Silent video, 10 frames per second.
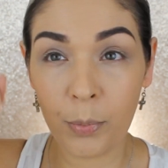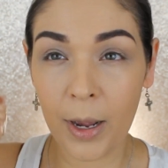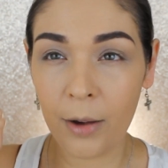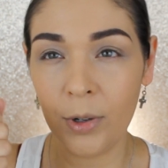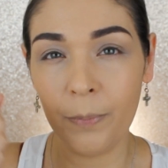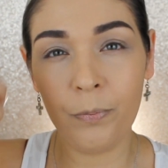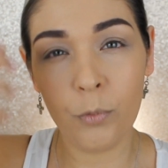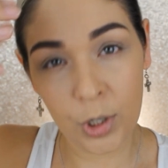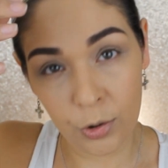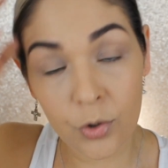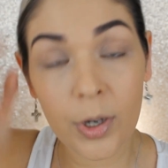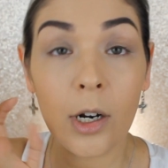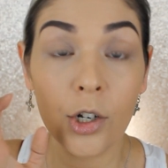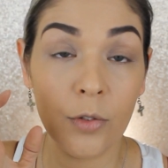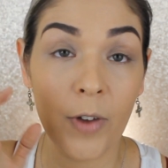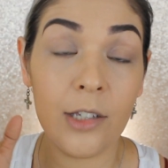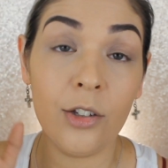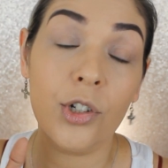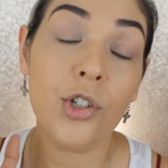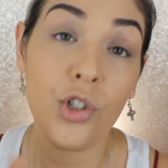it would, when you streak it onto your face,
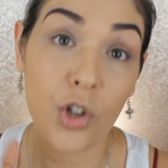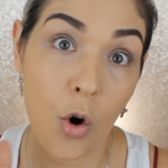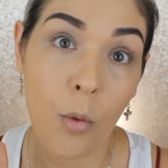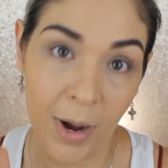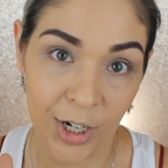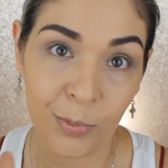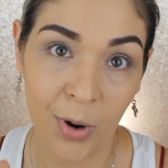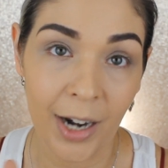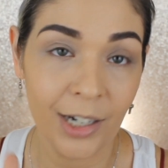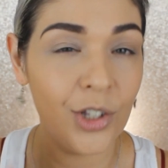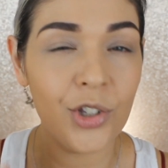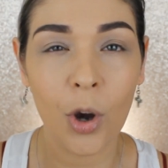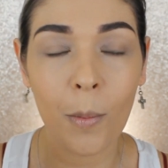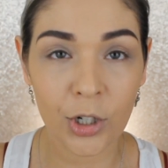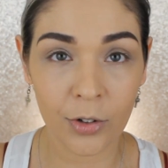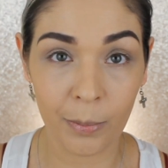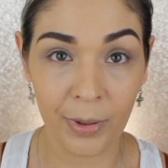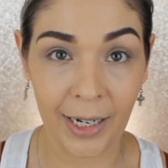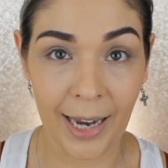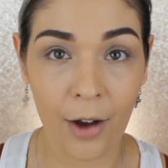there's just so much product and so much you have to
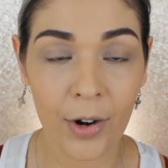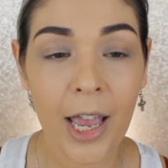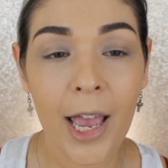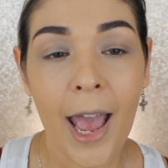blend out.